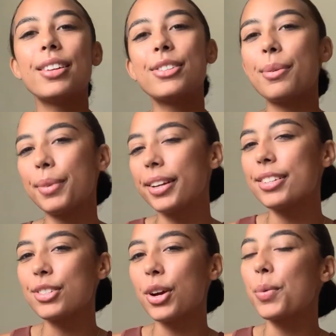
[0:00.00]
So I'm going to
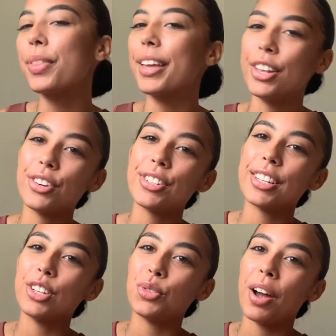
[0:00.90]
start with inner
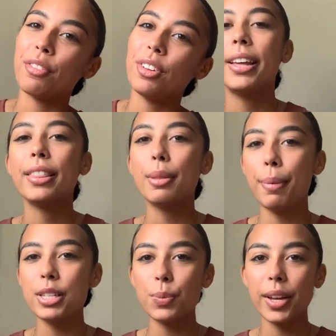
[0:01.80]
city travel. The
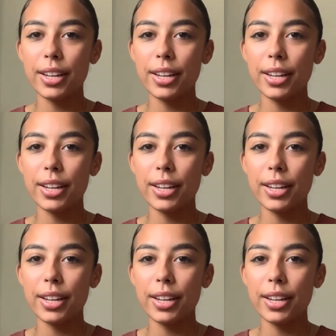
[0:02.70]
best way to